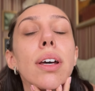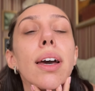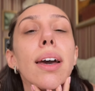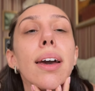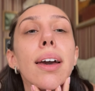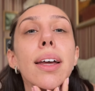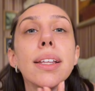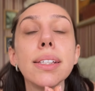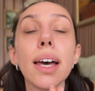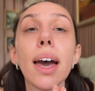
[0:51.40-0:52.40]

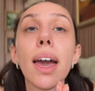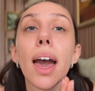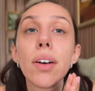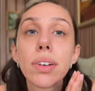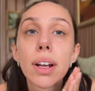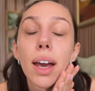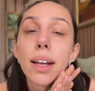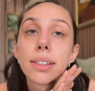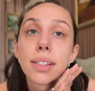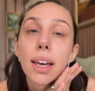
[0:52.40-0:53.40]
and I haven't
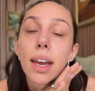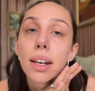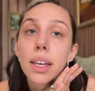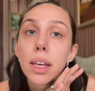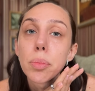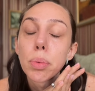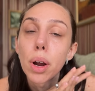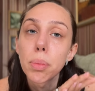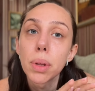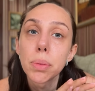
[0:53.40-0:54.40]
had any
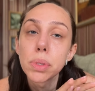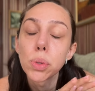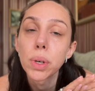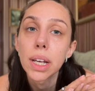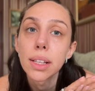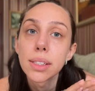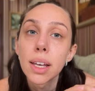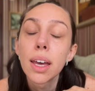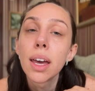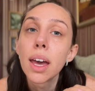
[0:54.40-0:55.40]
problems with it.
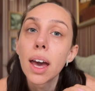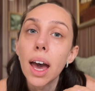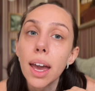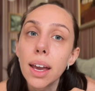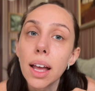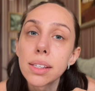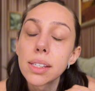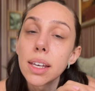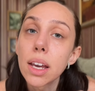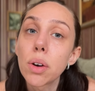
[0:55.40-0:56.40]
I got
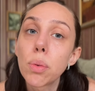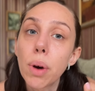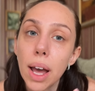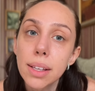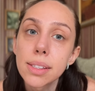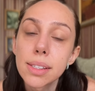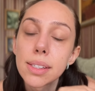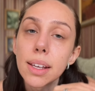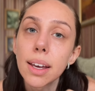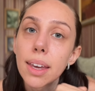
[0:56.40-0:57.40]
sick
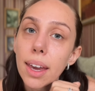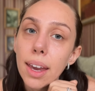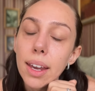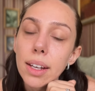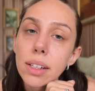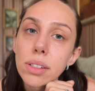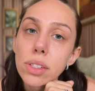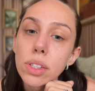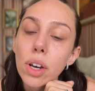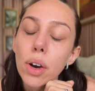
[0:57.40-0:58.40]
once again,
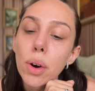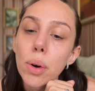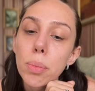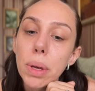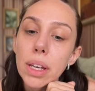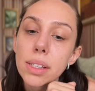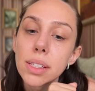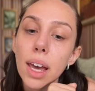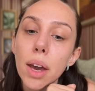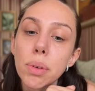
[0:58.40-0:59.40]
so because
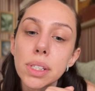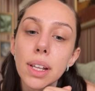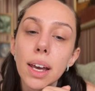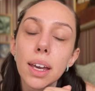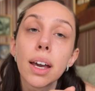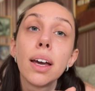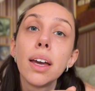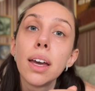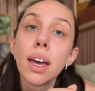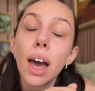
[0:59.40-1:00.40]
I was like,
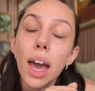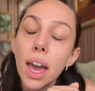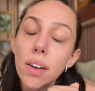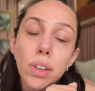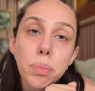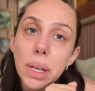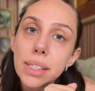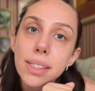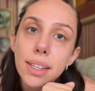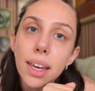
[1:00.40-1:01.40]
I haven't
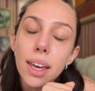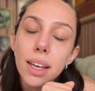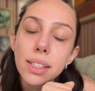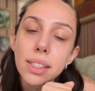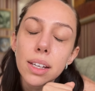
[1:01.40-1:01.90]
been sick